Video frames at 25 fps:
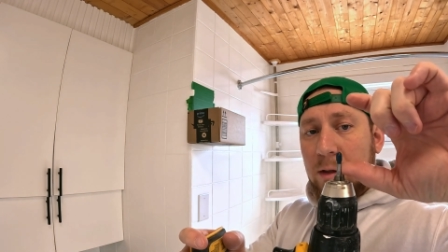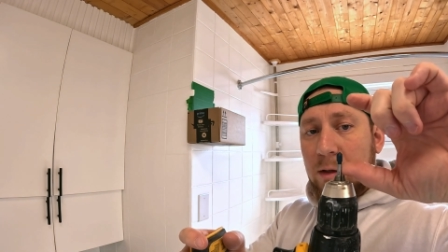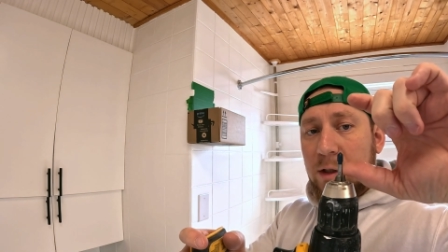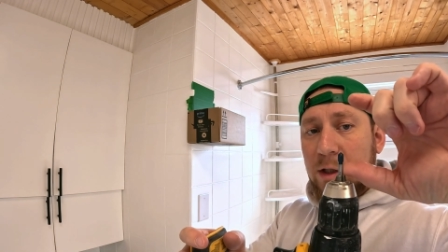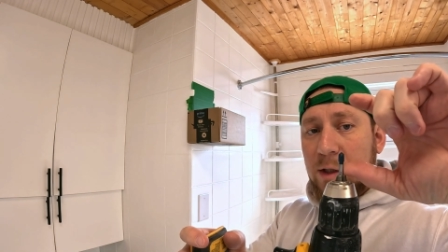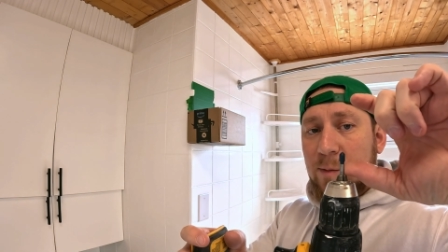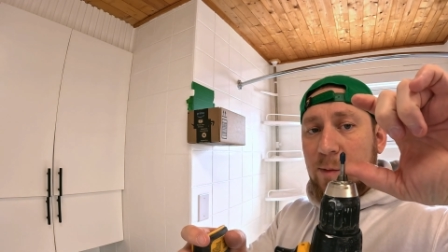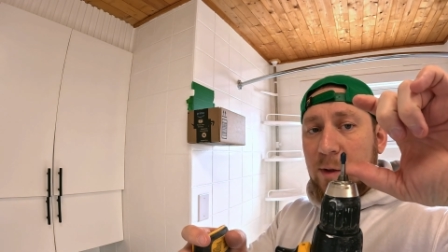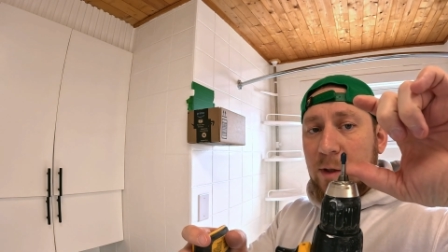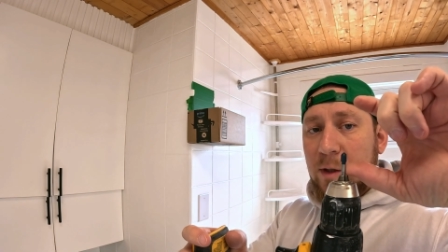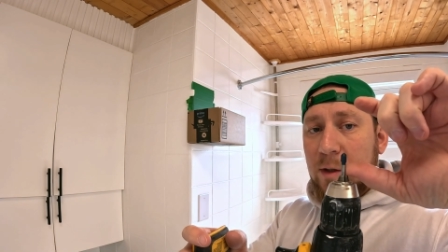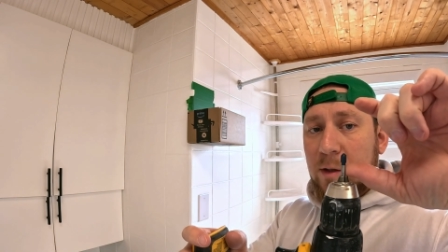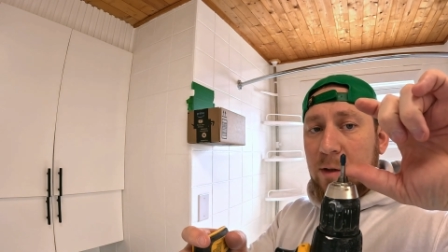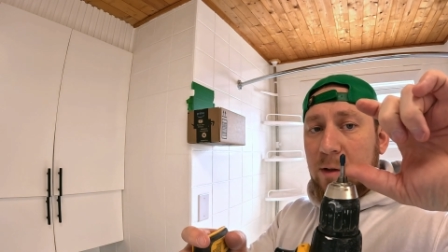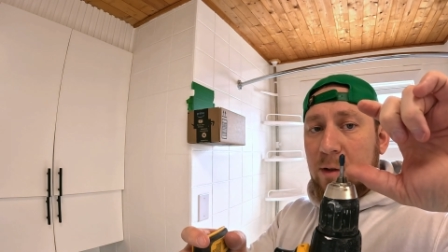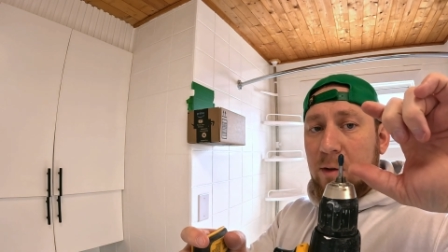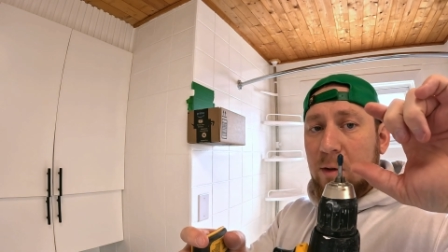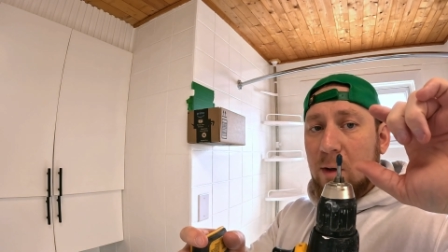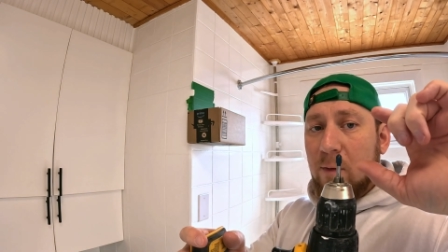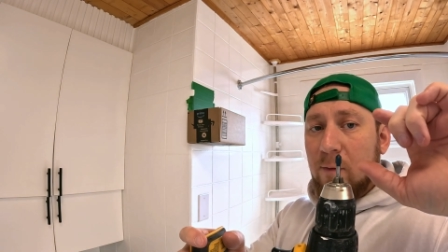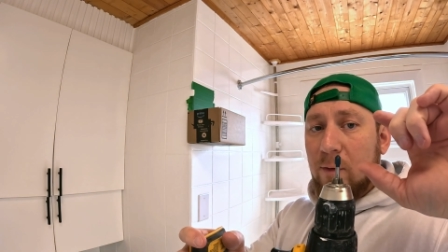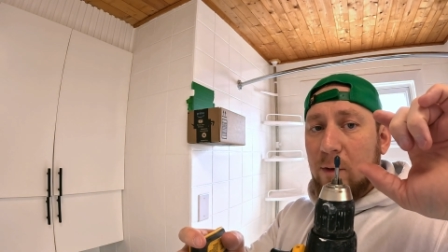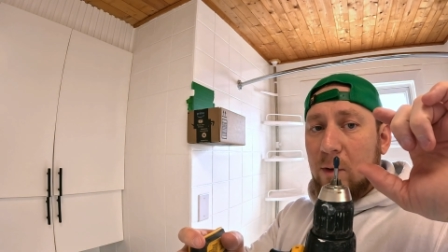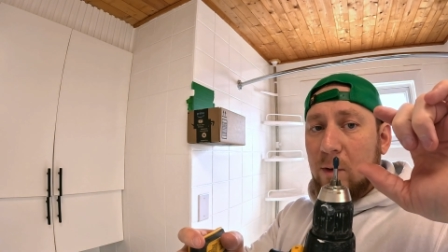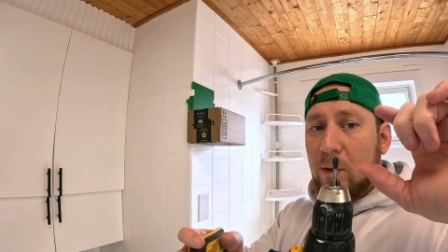just because
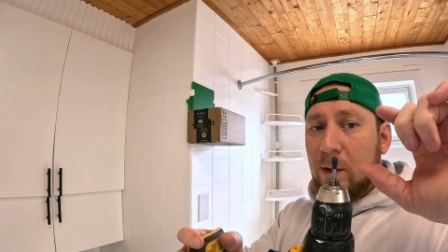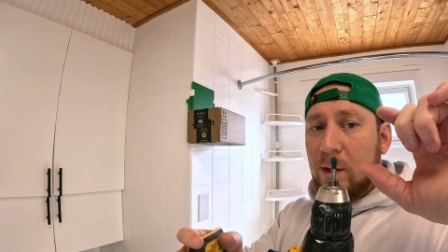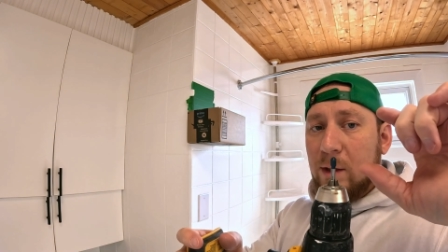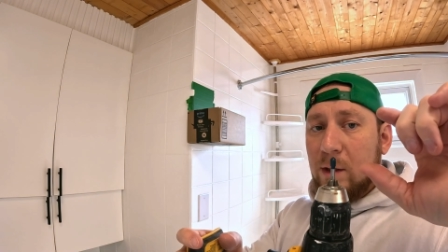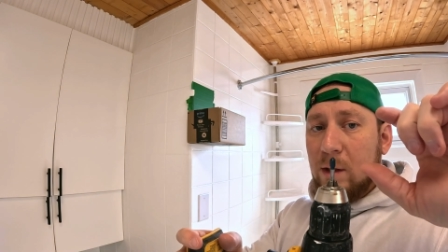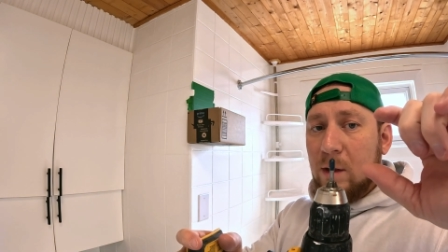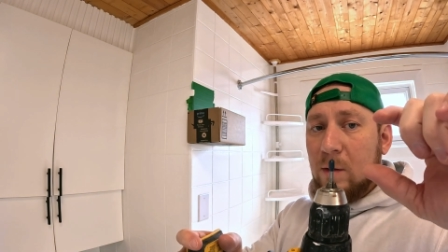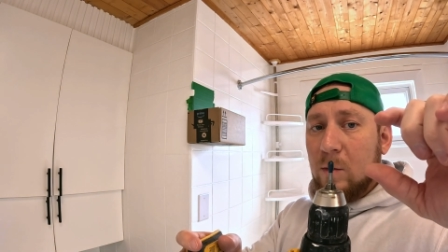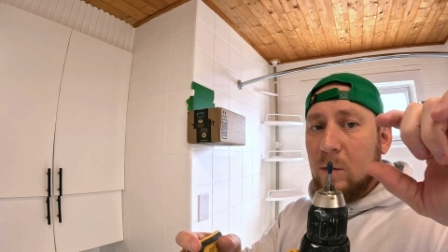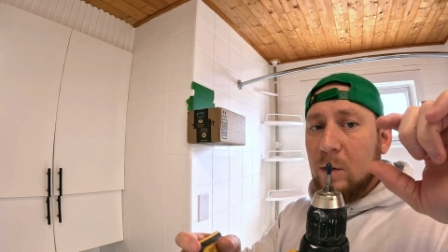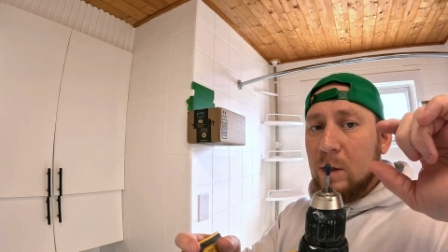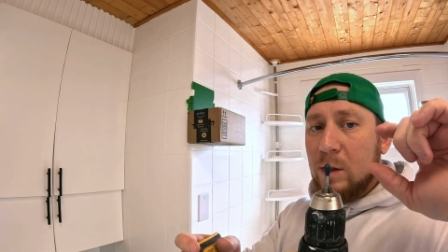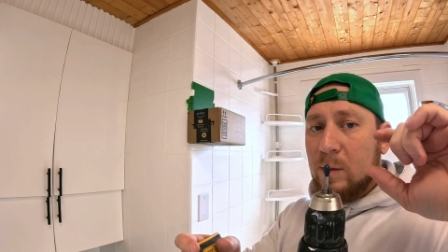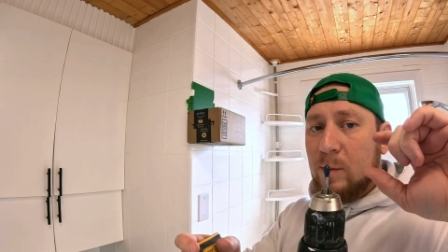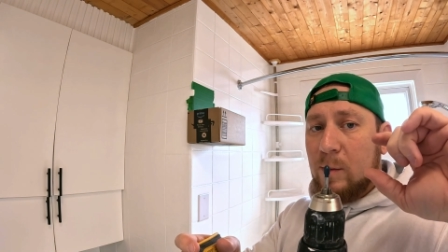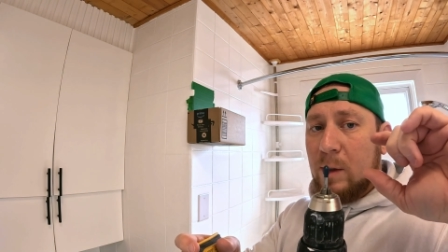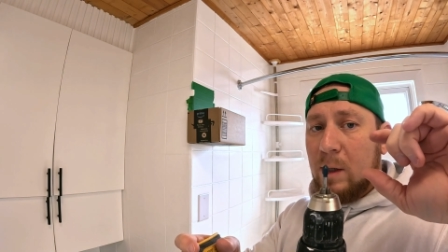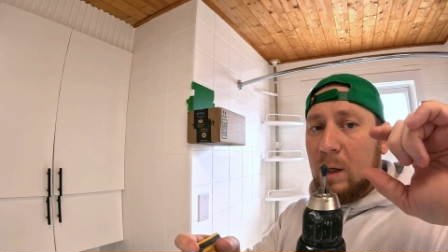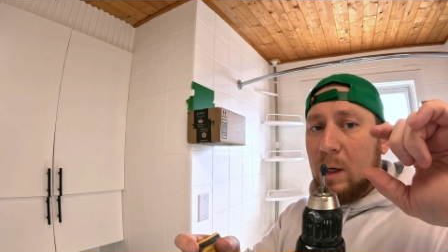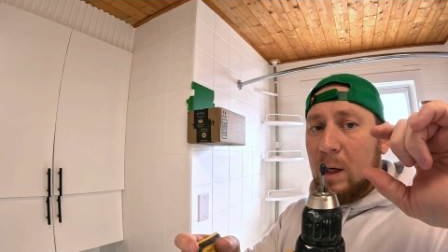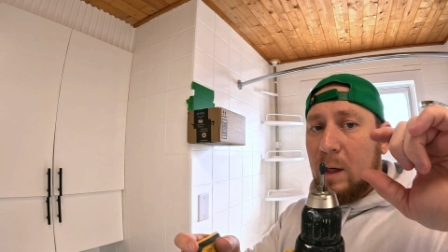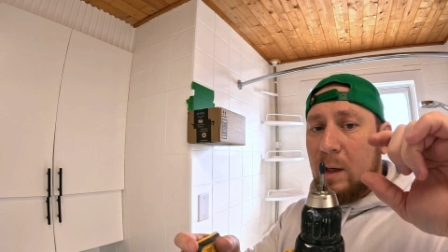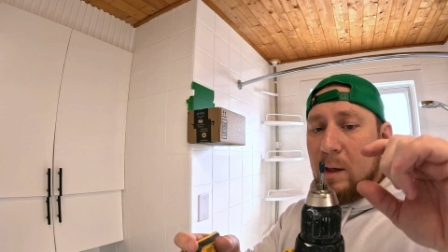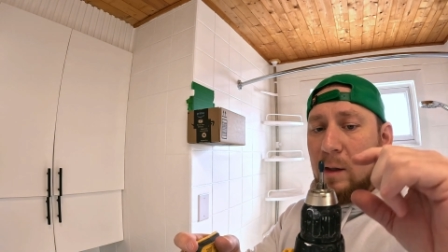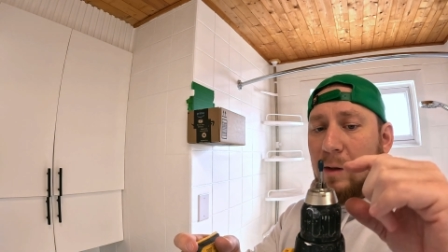you have no idea what is
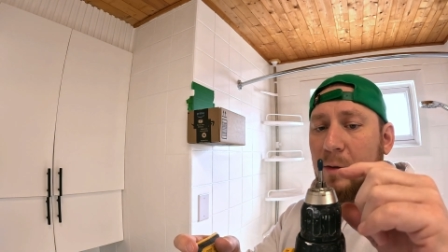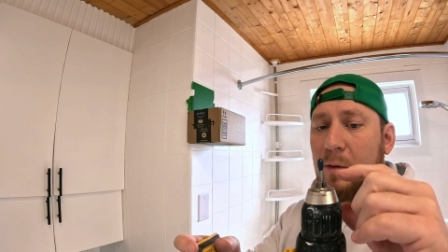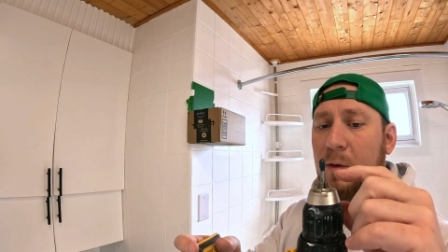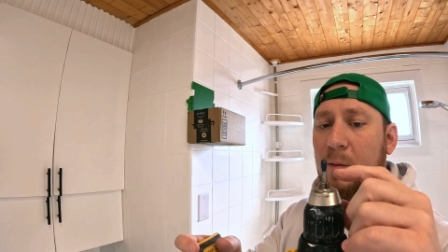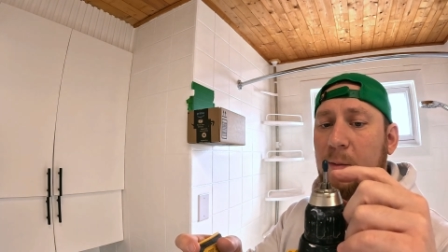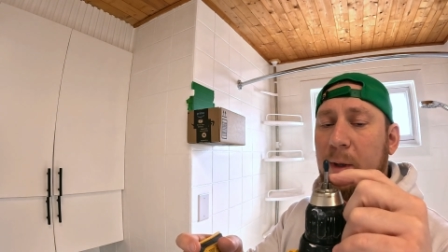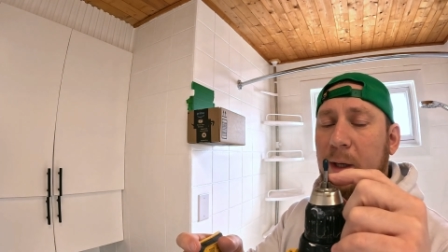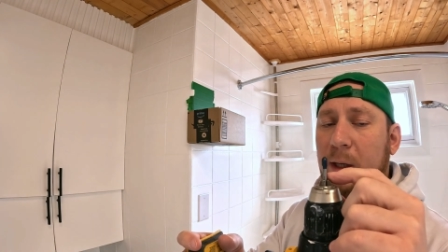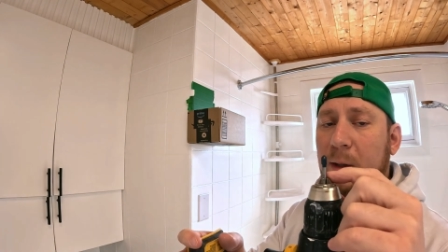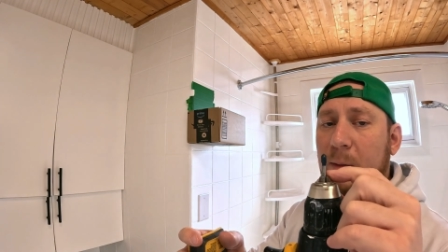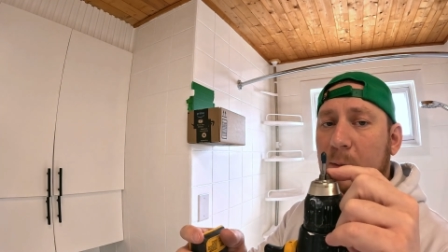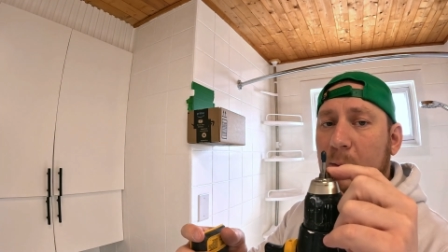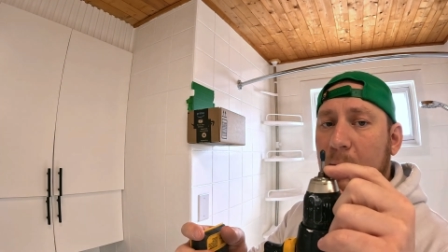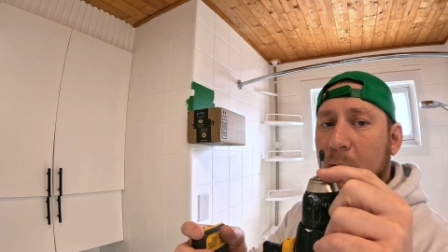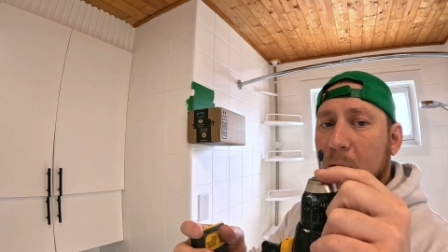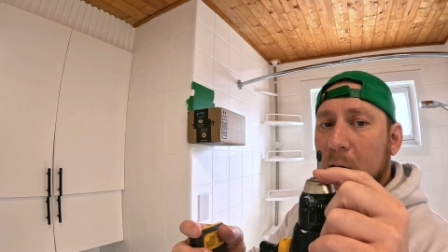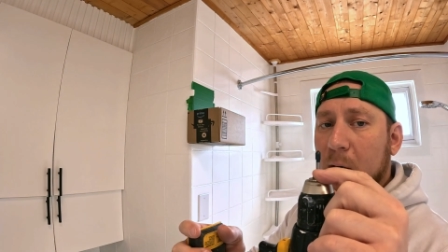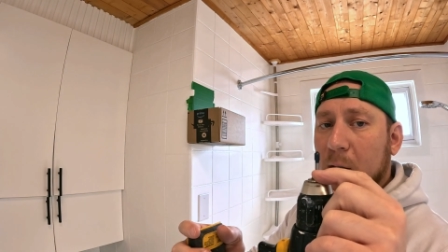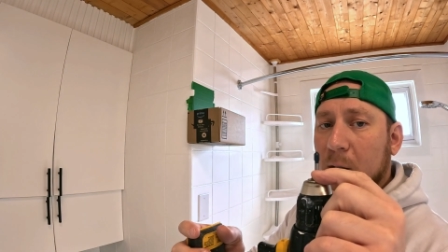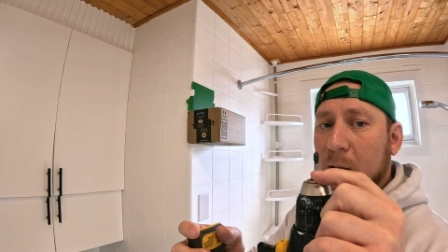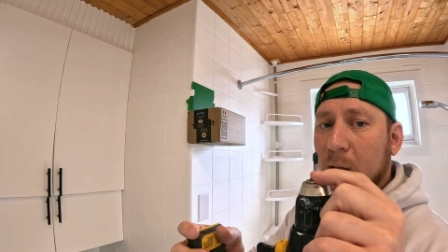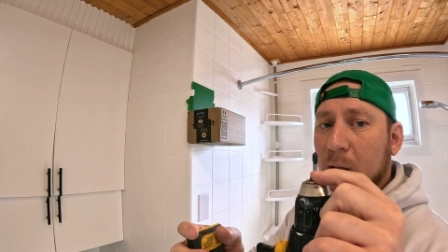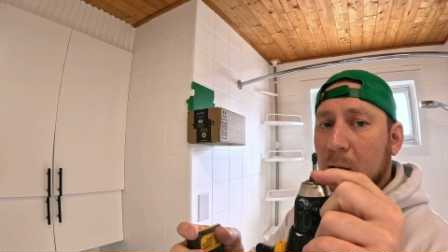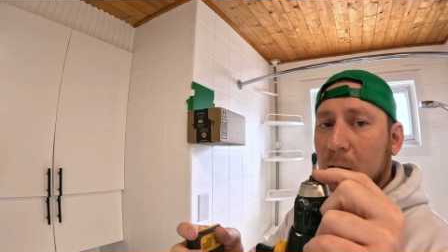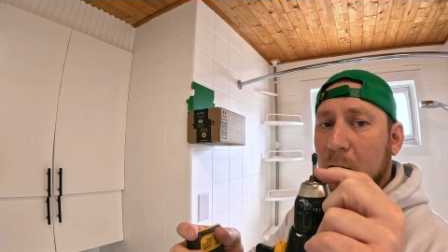behind it, or make a
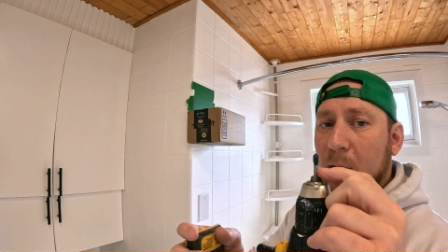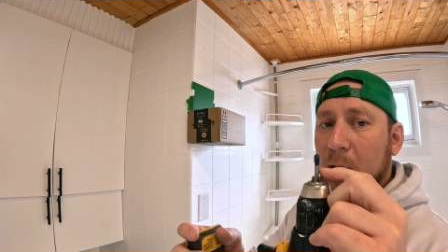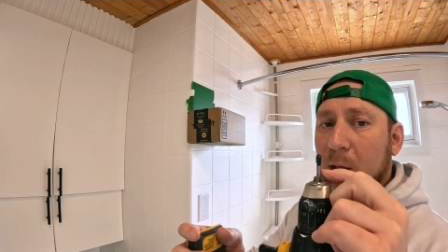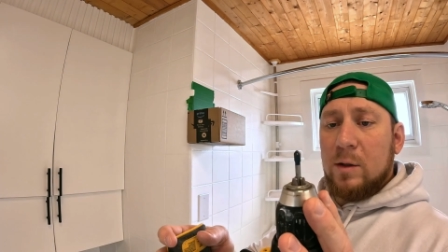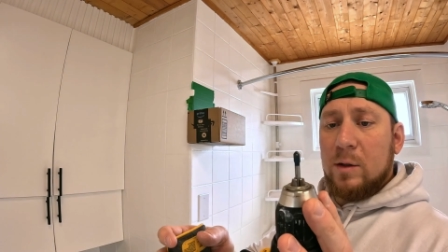mark.